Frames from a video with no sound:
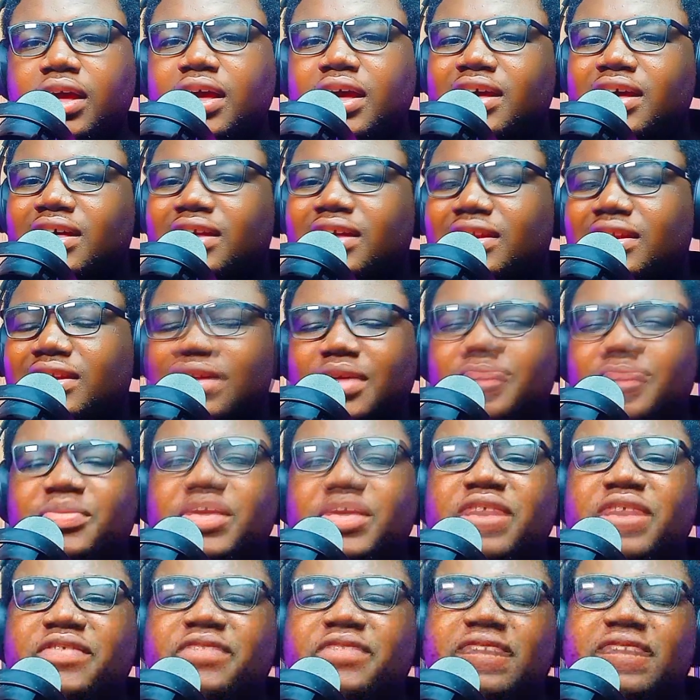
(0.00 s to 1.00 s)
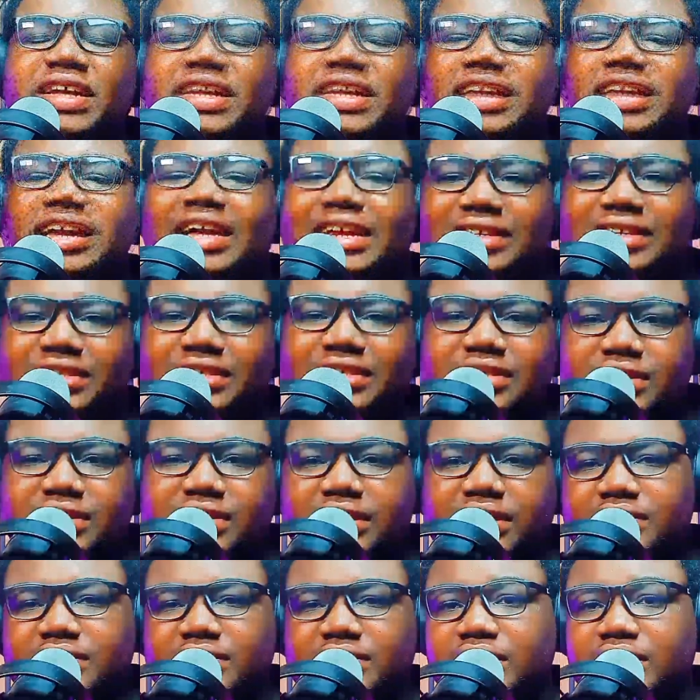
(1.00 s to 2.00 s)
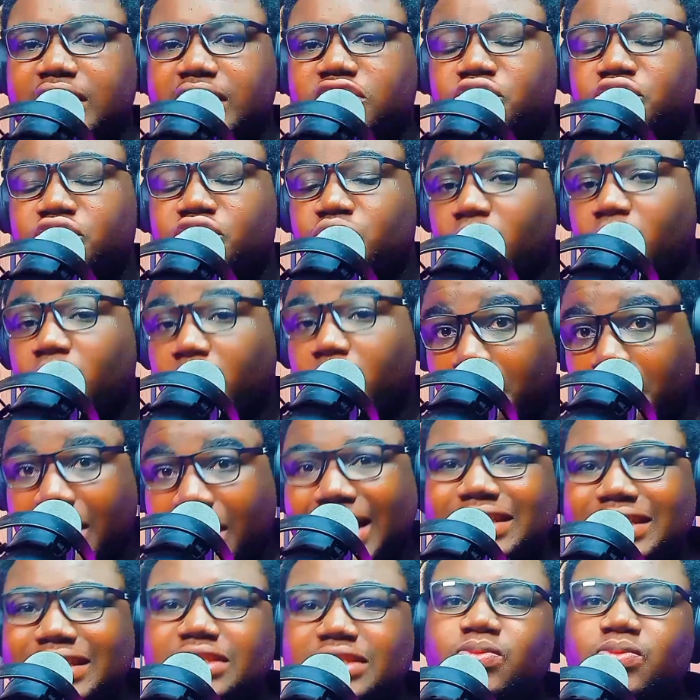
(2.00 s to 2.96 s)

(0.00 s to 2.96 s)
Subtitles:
Let me emphatically state that you might